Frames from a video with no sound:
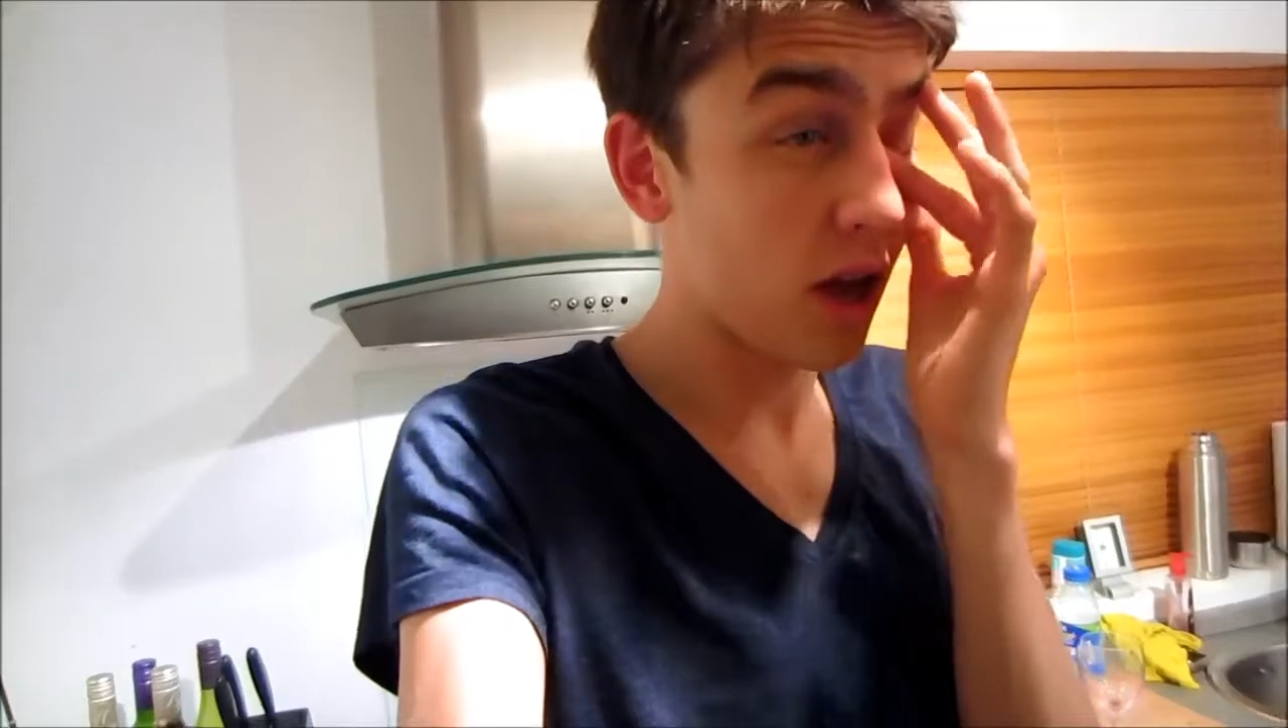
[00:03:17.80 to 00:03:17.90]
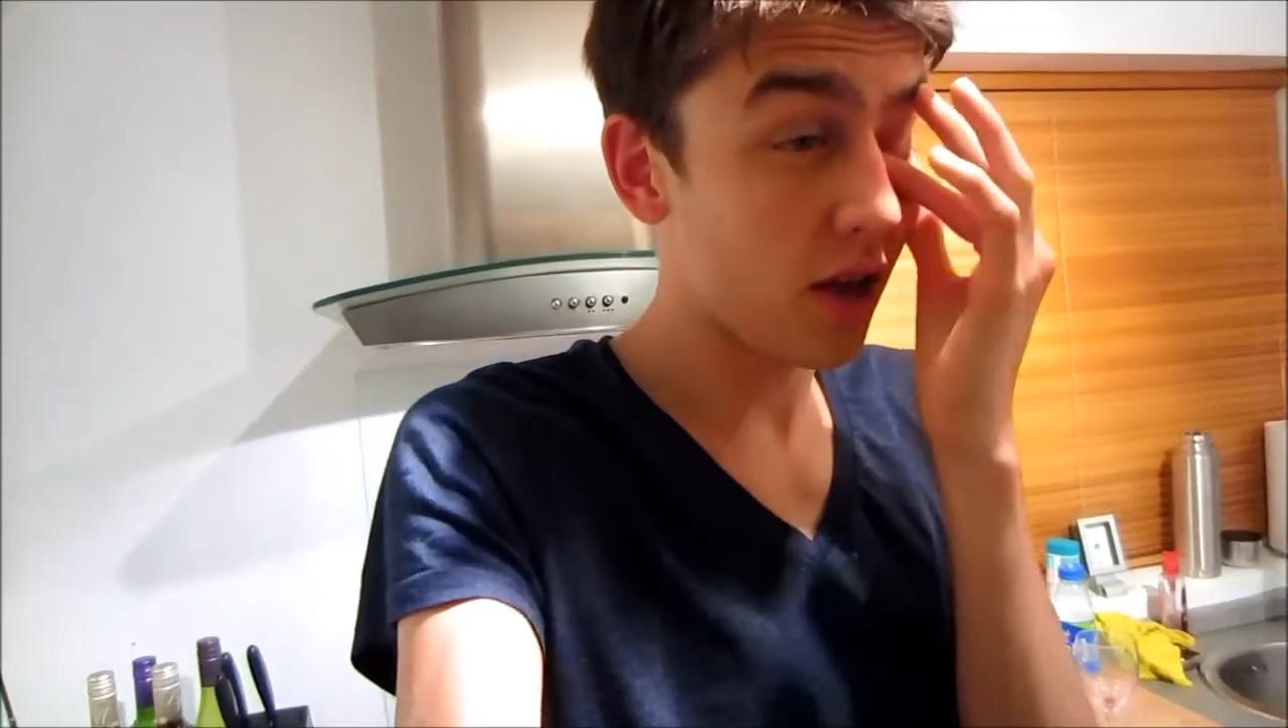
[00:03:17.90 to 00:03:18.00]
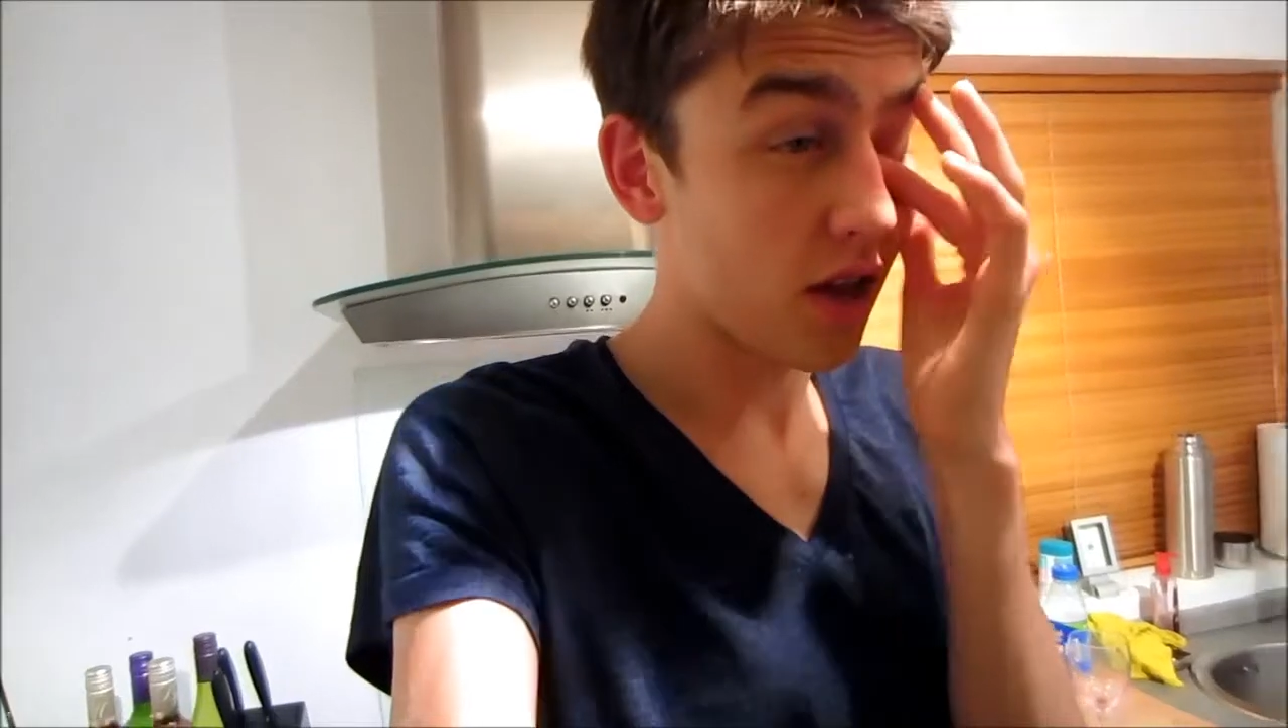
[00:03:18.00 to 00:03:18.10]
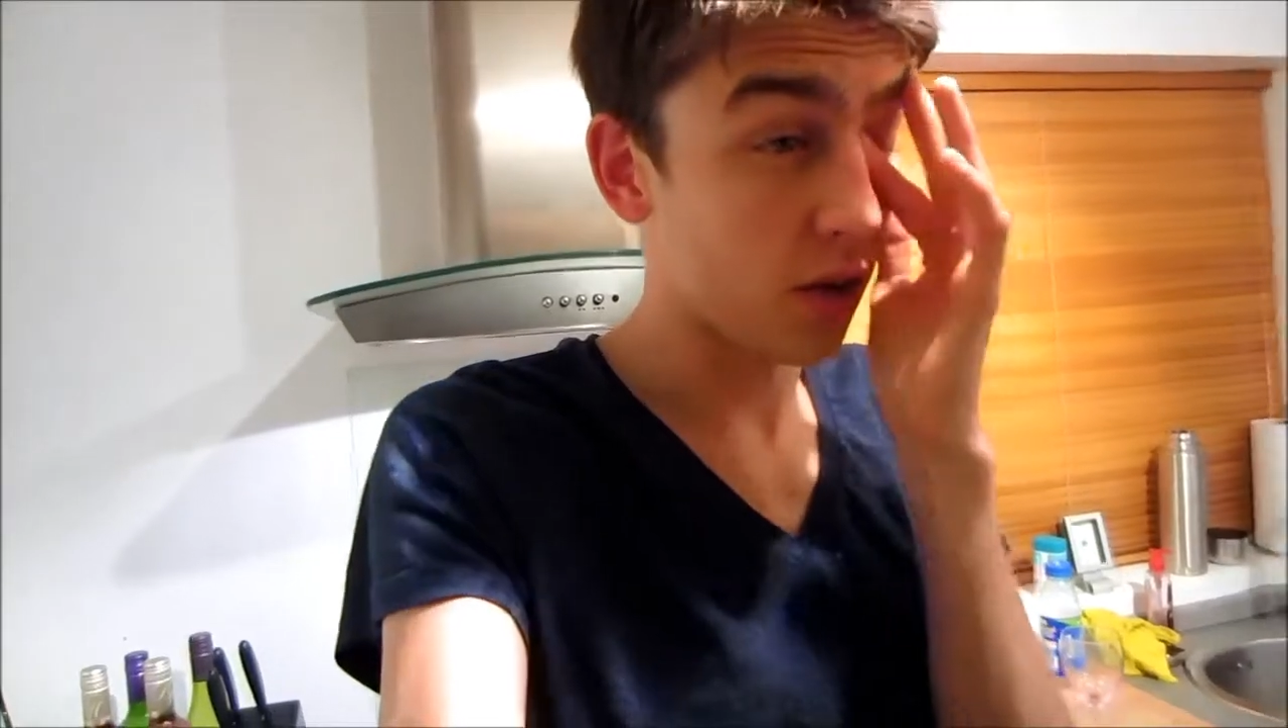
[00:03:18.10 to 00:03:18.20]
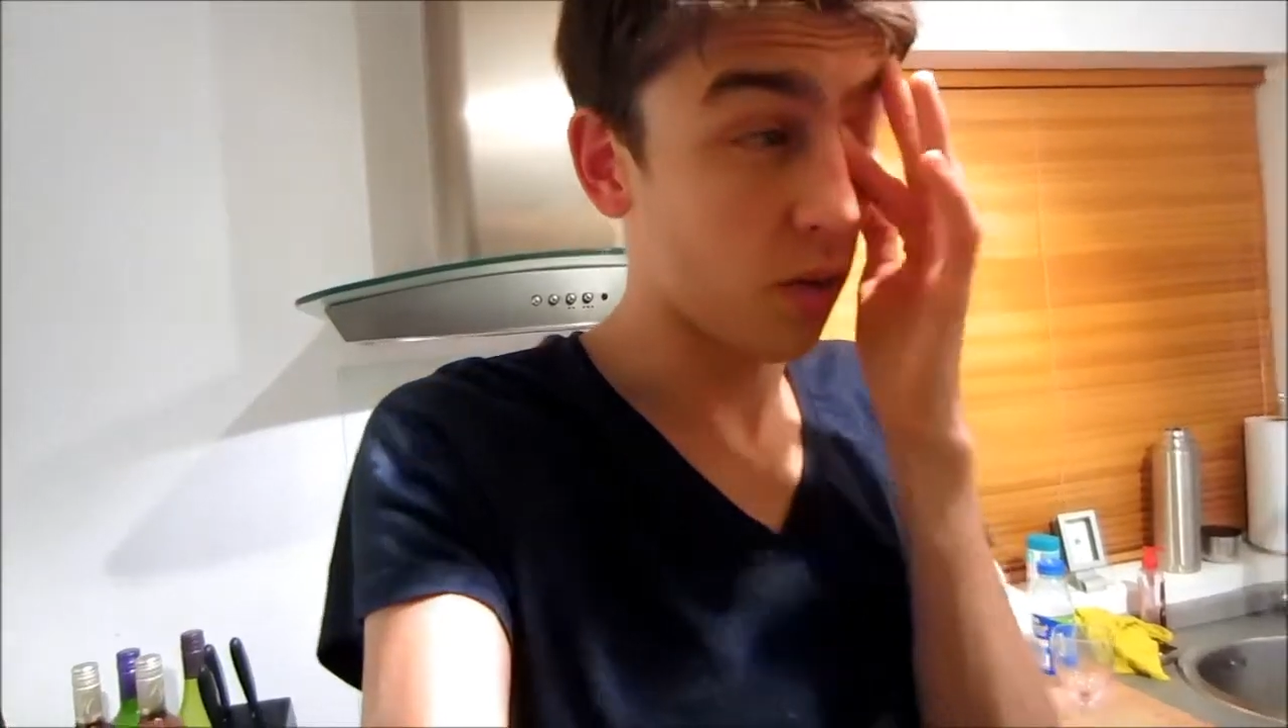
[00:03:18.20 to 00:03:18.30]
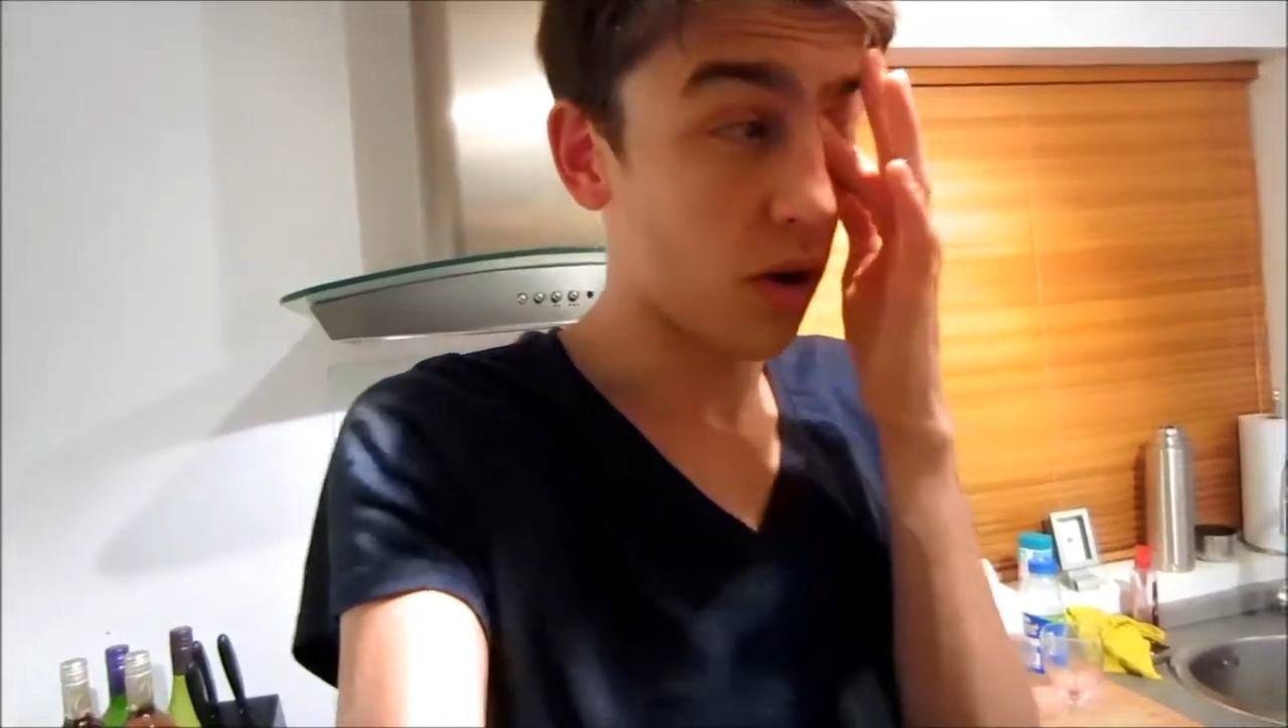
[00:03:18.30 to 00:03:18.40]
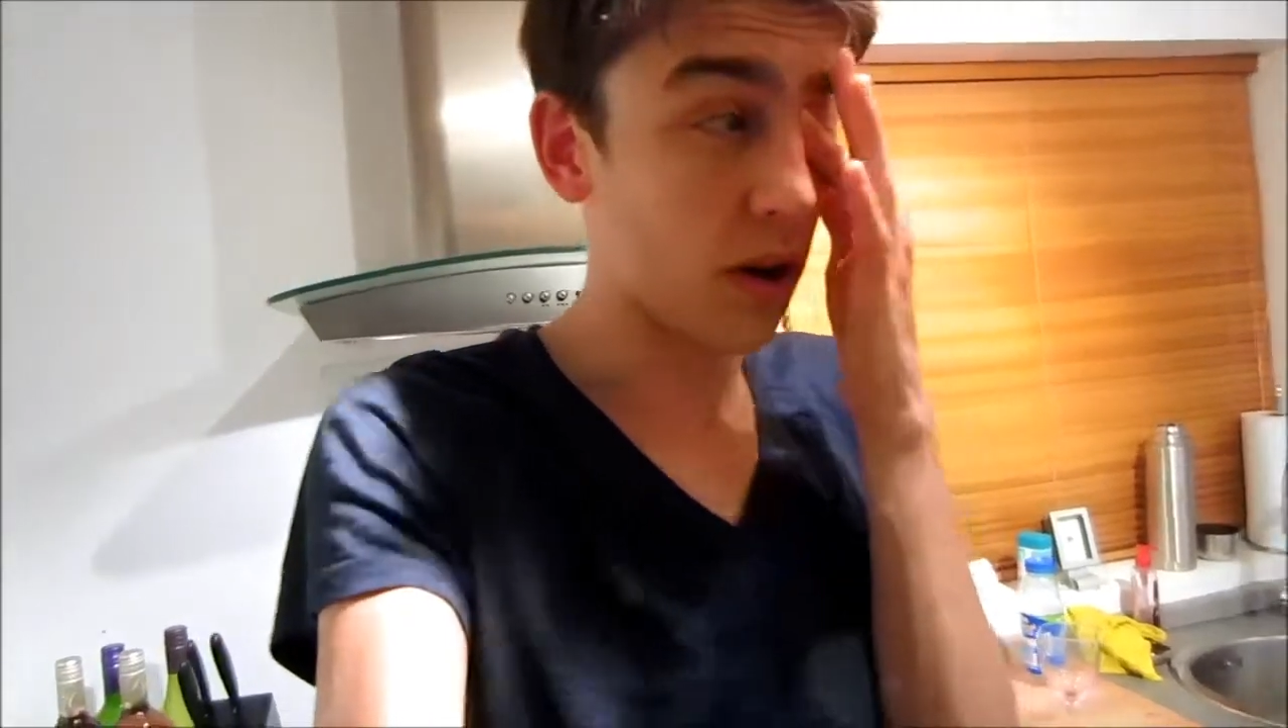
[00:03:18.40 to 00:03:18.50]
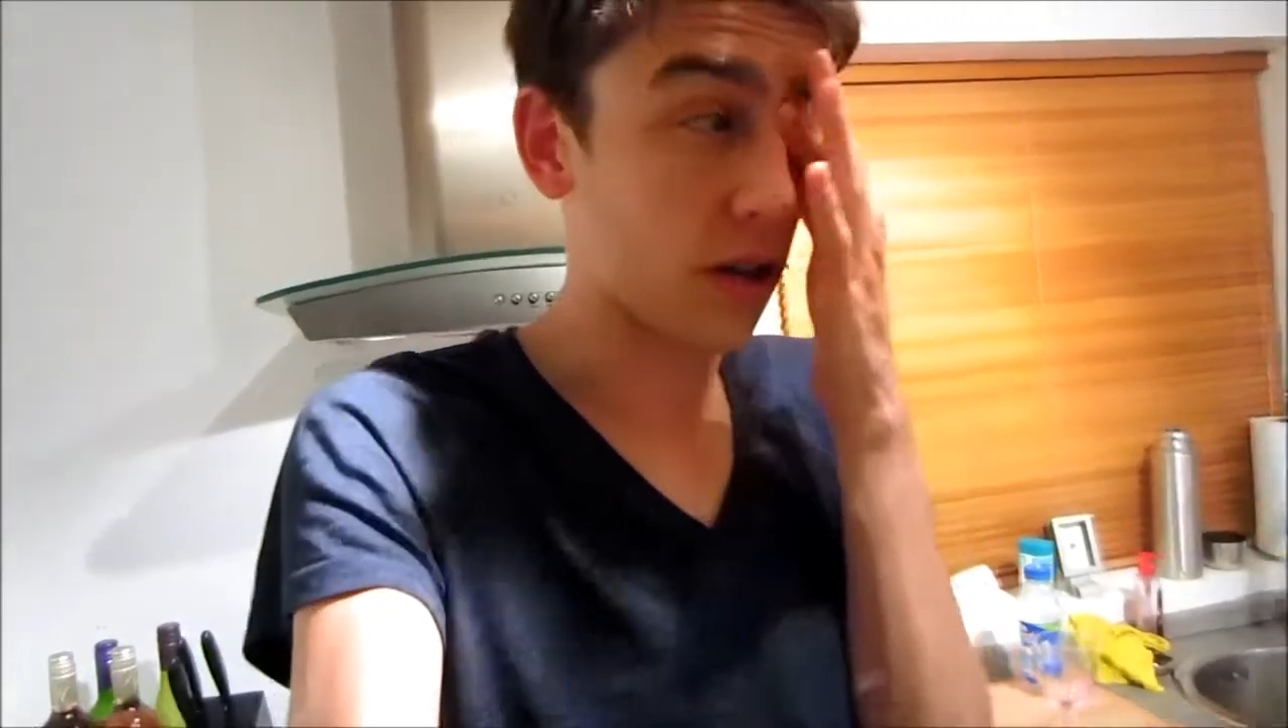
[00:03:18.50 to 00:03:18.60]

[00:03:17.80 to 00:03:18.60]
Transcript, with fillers: this one